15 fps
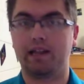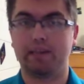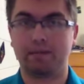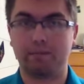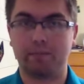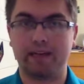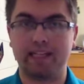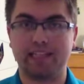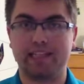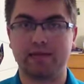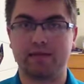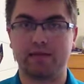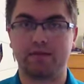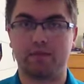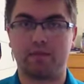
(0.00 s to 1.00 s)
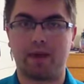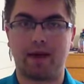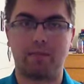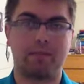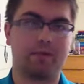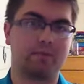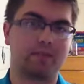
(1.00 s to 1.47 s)
the basics of a
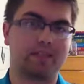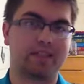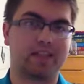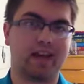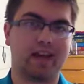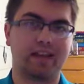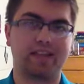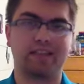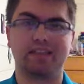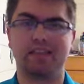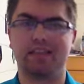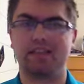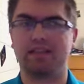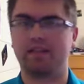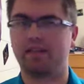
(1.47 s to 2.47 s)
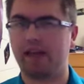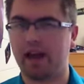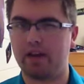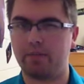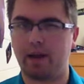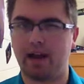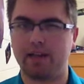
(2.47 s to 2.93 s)
map, besides the
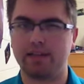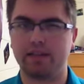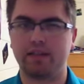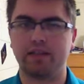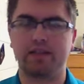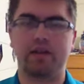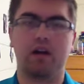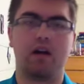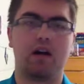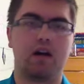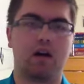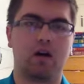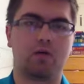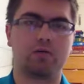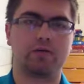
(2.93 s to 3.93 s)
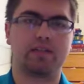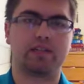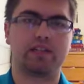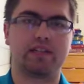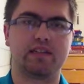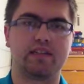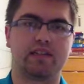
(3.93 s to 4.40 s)
land masses,
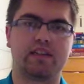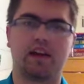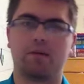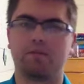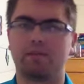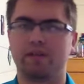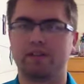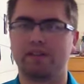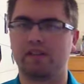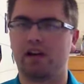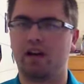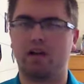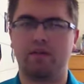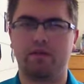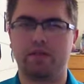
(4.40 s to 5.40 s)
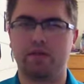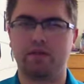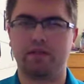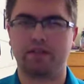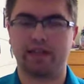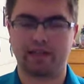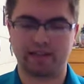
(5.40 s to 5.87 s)
ocean, compass, all of
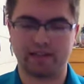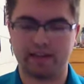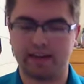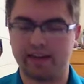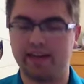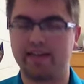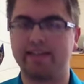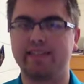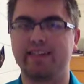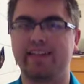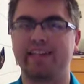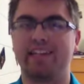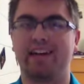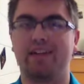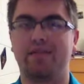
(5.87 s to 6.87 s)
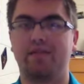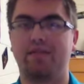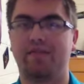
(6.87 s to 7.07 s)
those things, is the idea of